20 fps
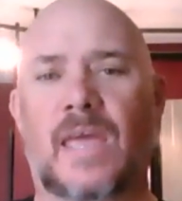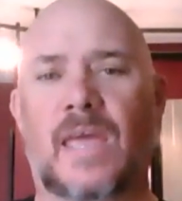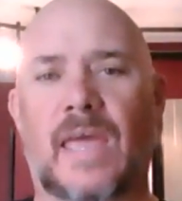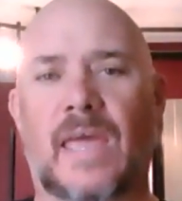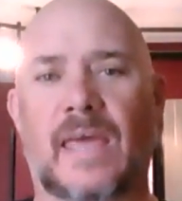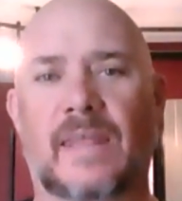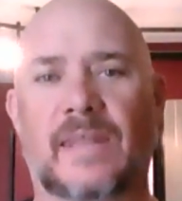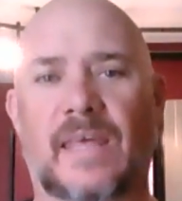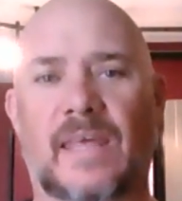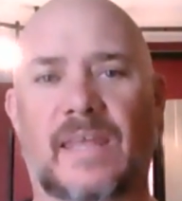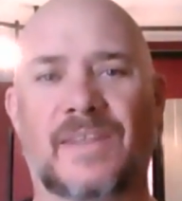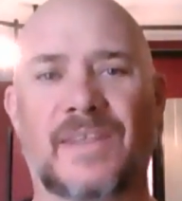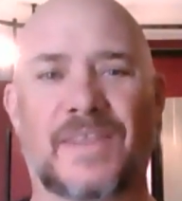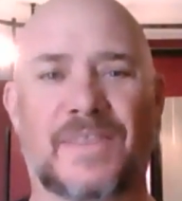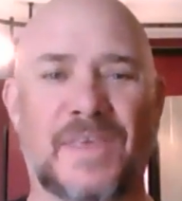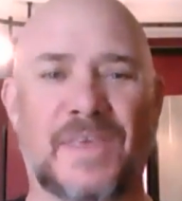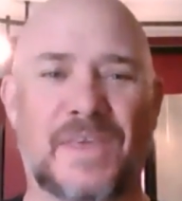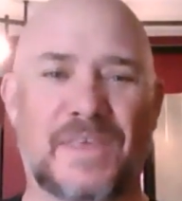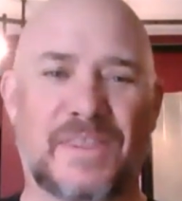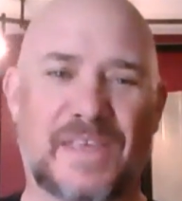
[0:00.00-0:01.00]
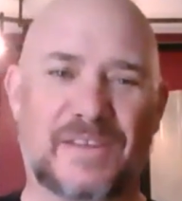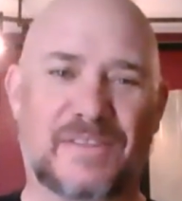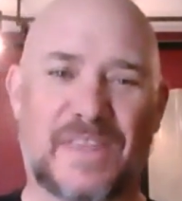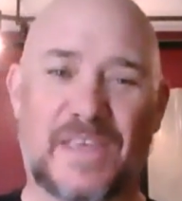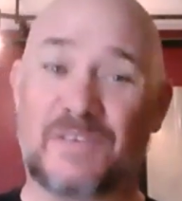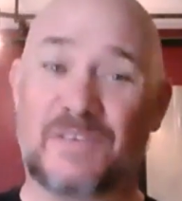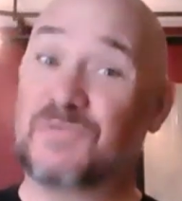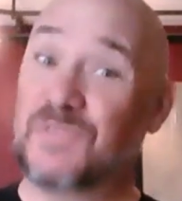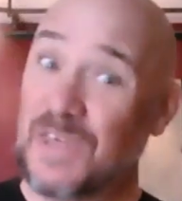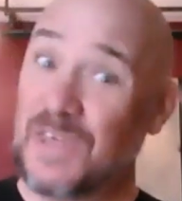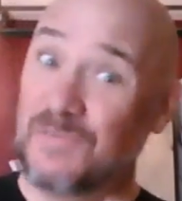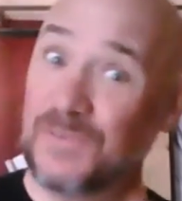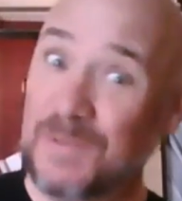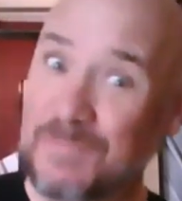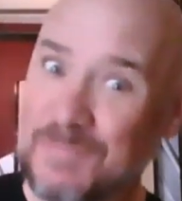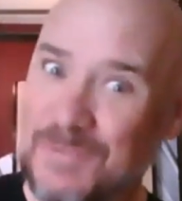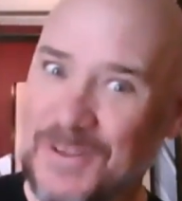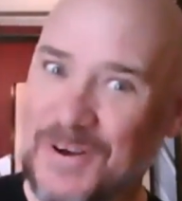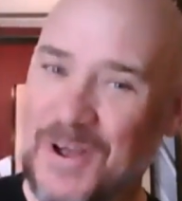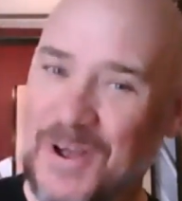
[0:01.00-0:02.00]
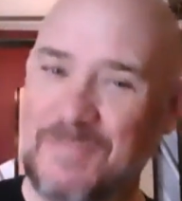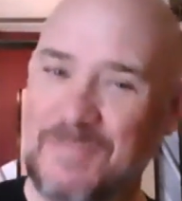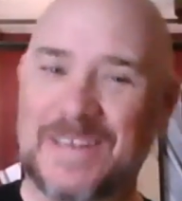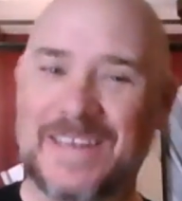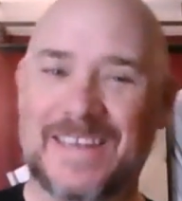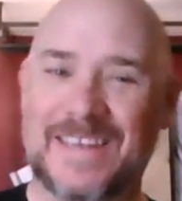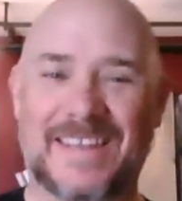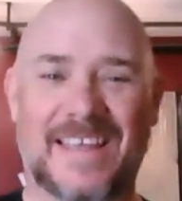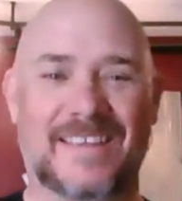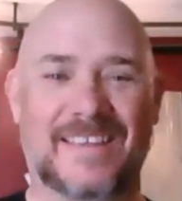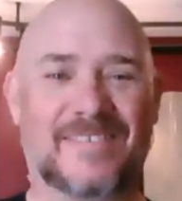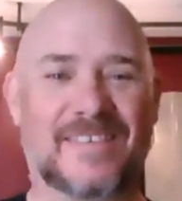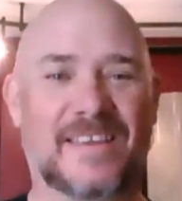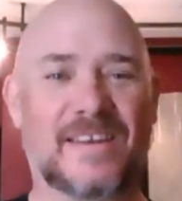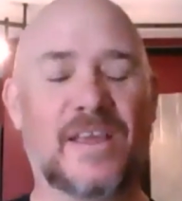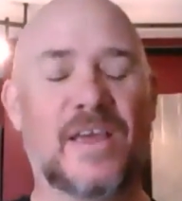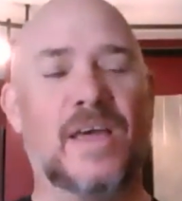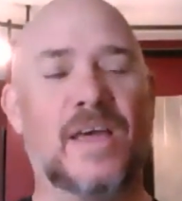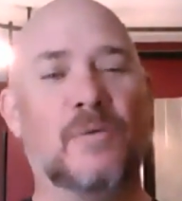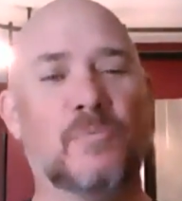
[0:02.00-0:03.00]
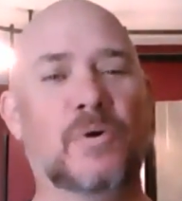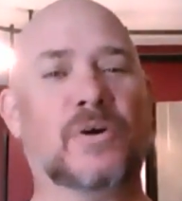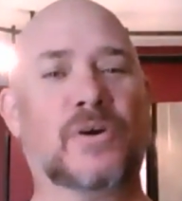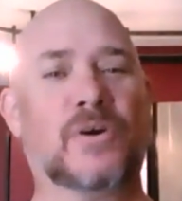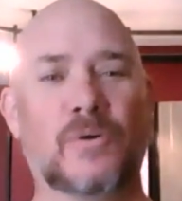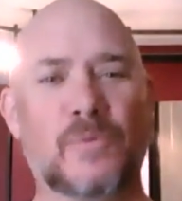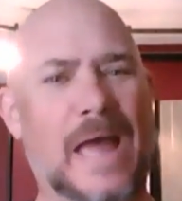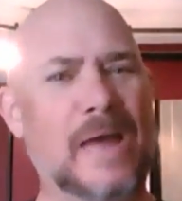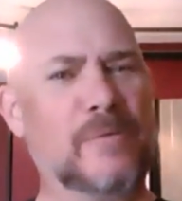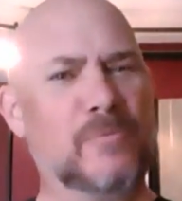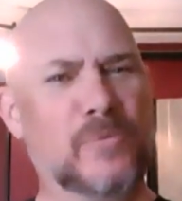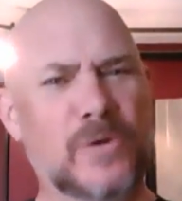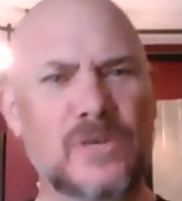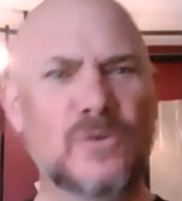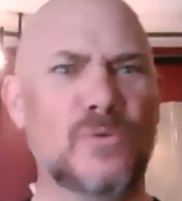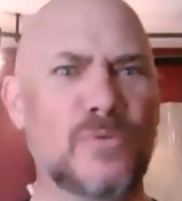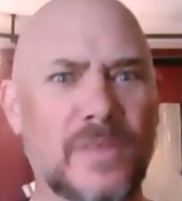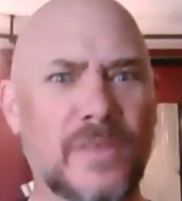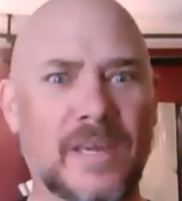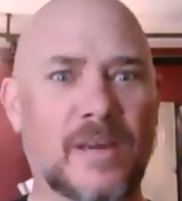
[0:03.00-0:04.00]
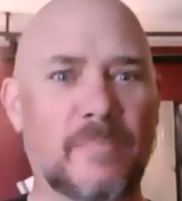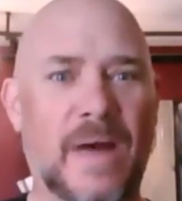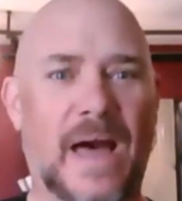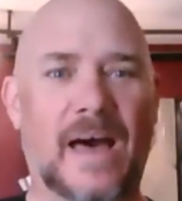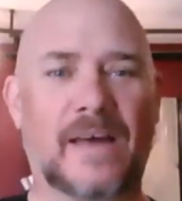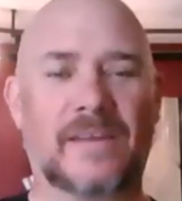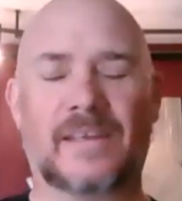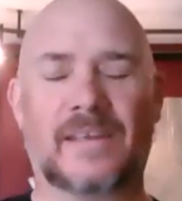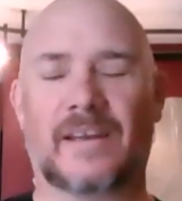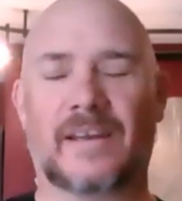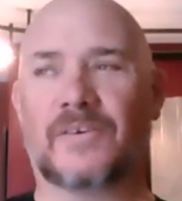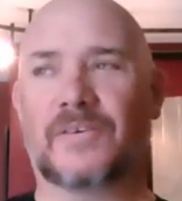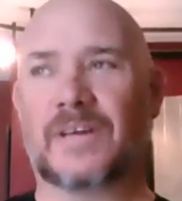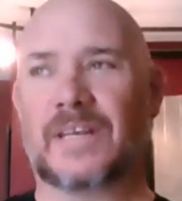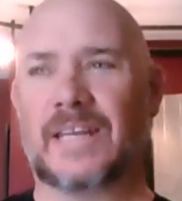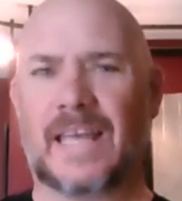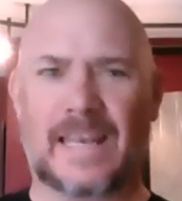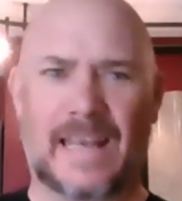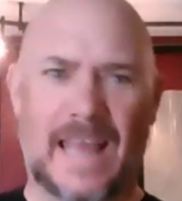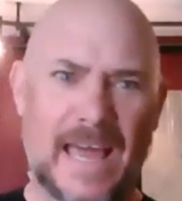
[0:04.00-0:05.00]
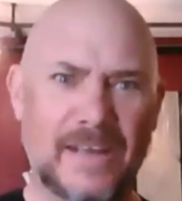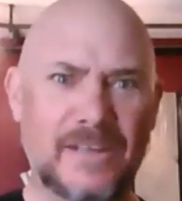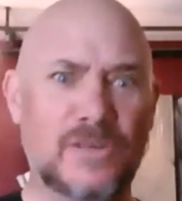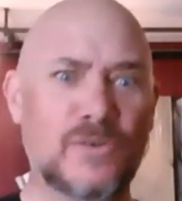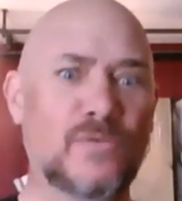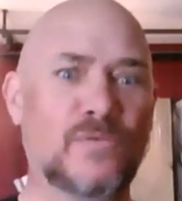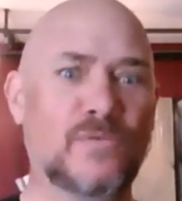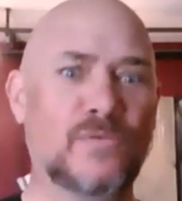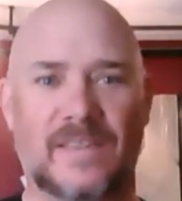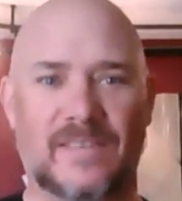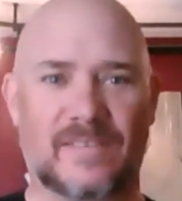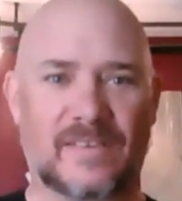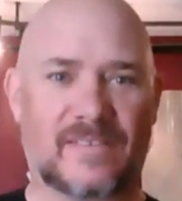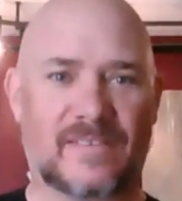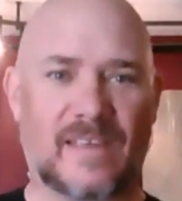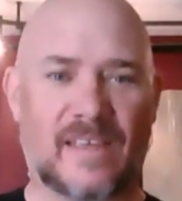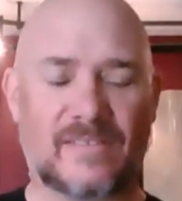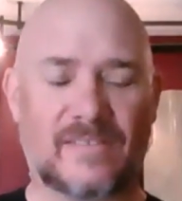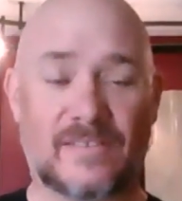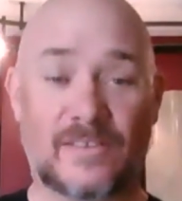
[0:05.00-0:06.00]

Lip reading: And then they flipped it on me and they said, well, Kurt, what do you think about, and how do you find success?